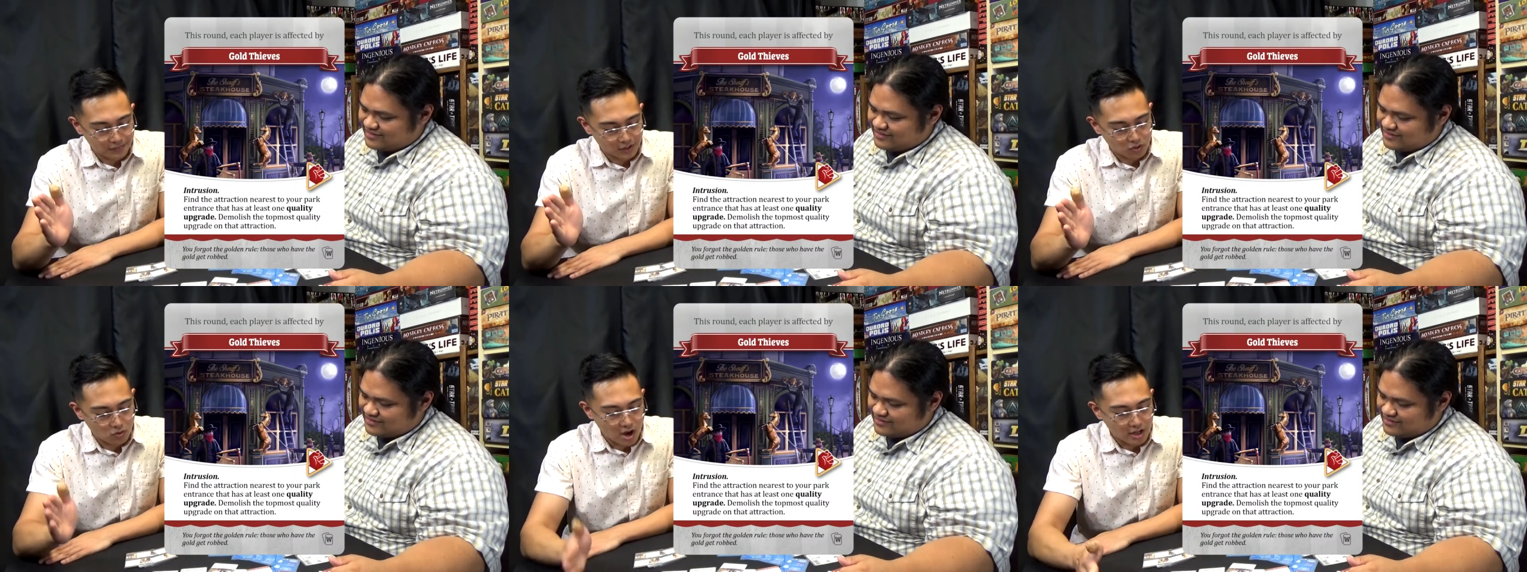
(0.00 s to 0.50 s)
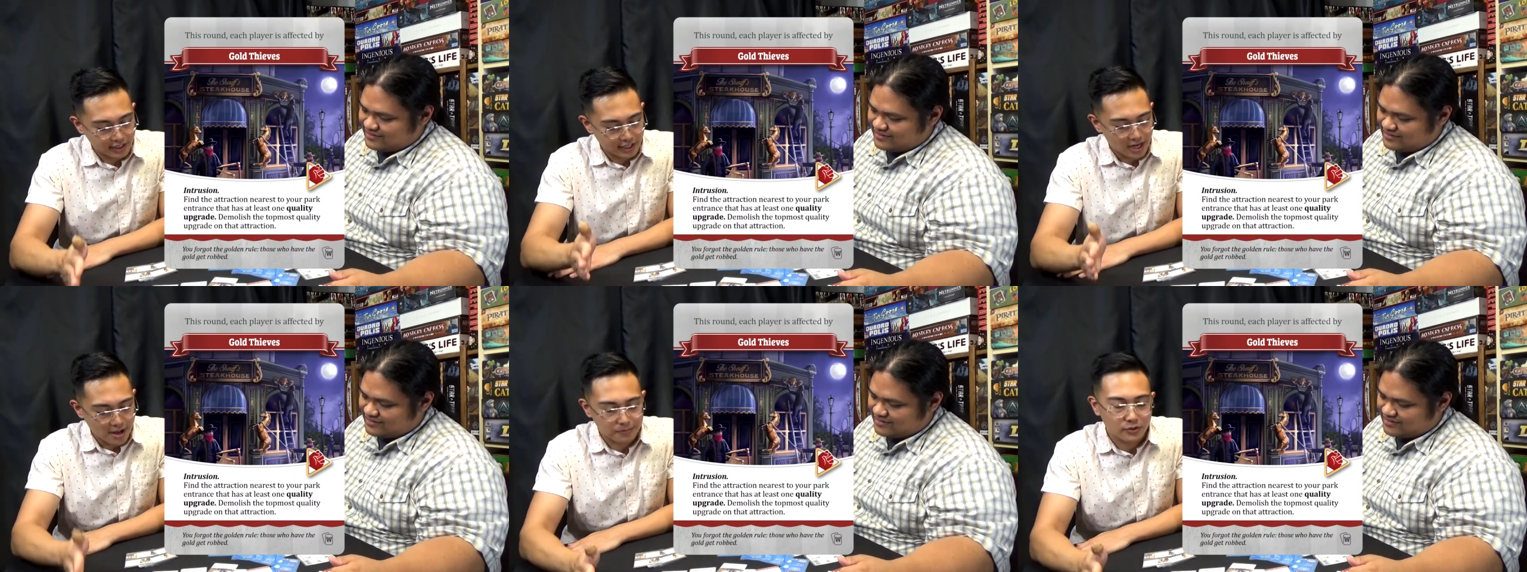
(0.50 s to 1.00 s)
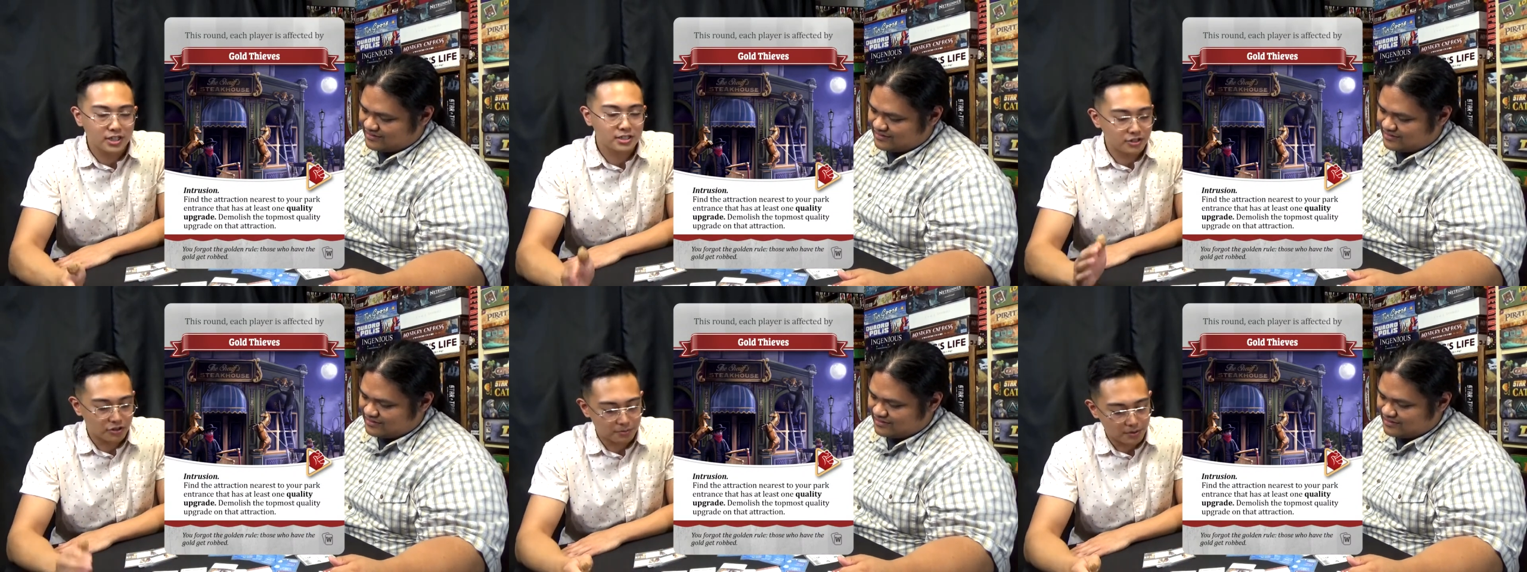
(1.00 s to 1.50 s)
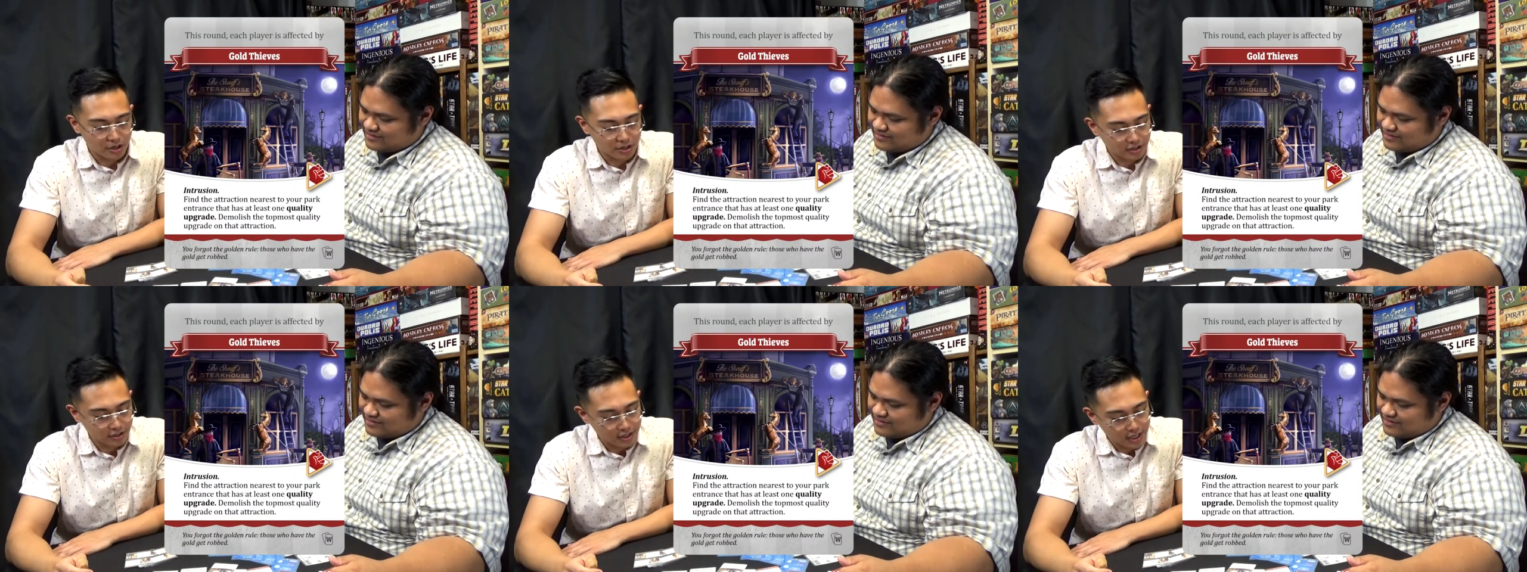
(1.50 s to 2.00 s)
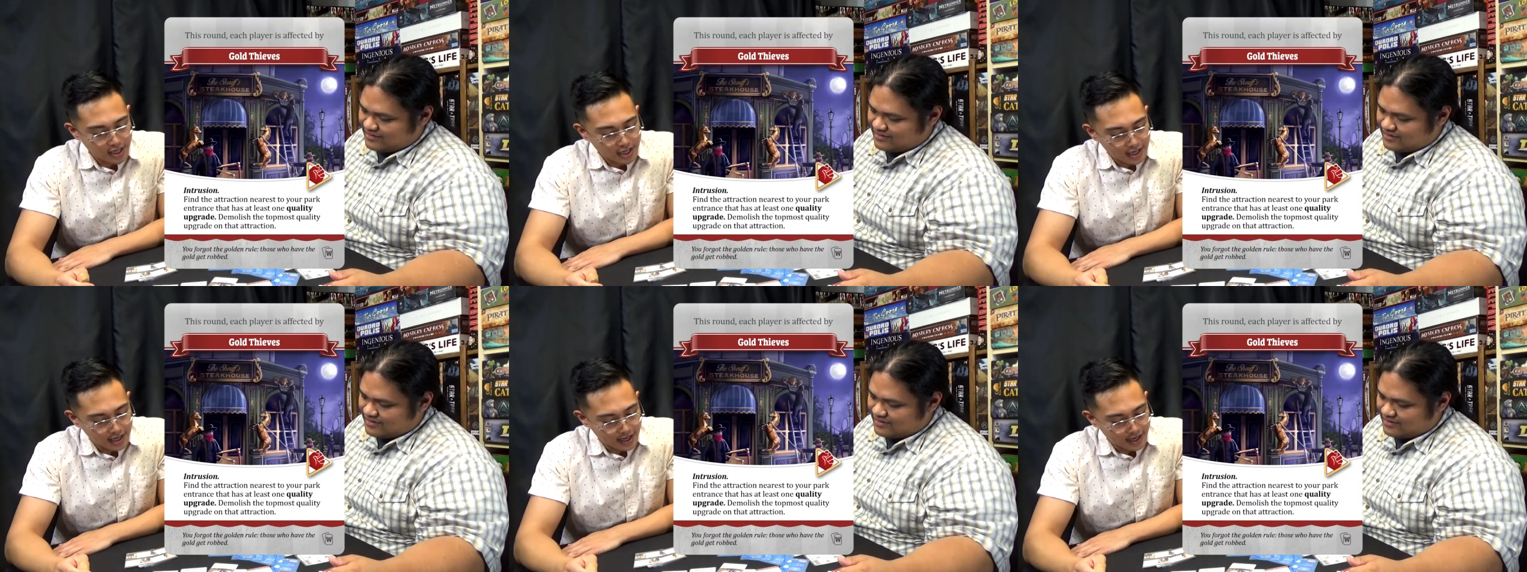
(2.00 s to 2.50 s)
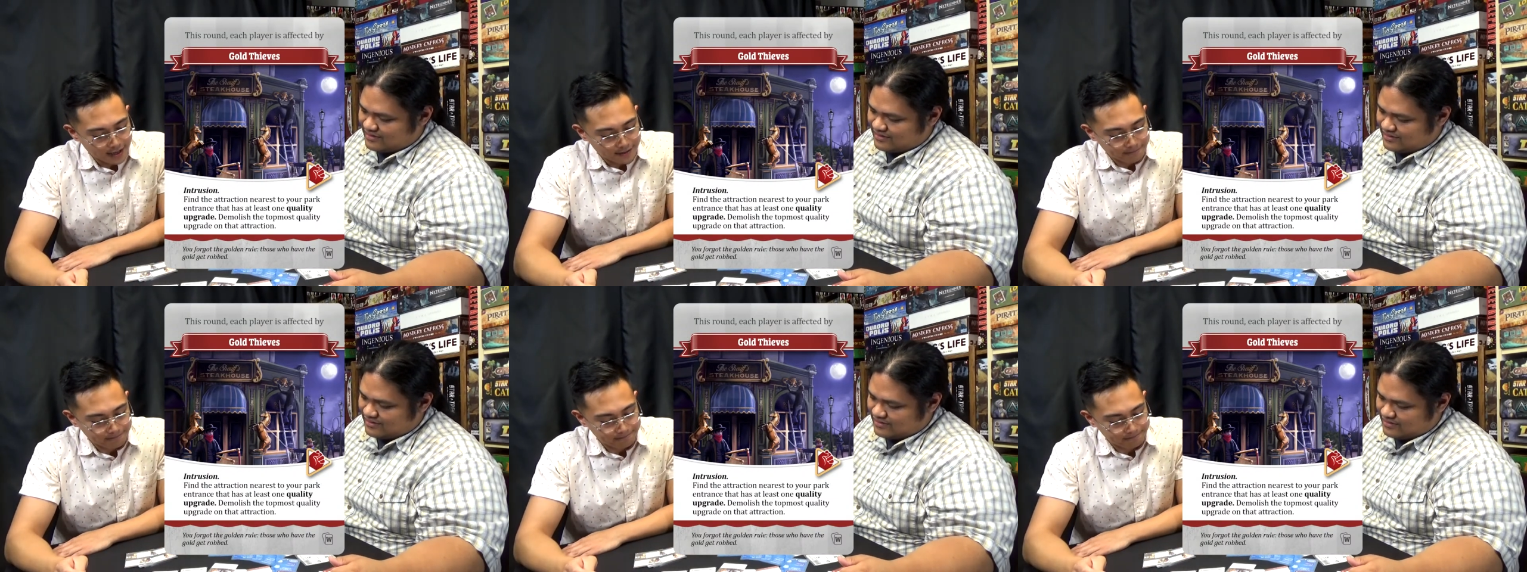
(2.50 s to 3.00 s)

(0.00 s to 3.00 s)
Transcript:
Speaker 1: quality upgrade to your park. Um,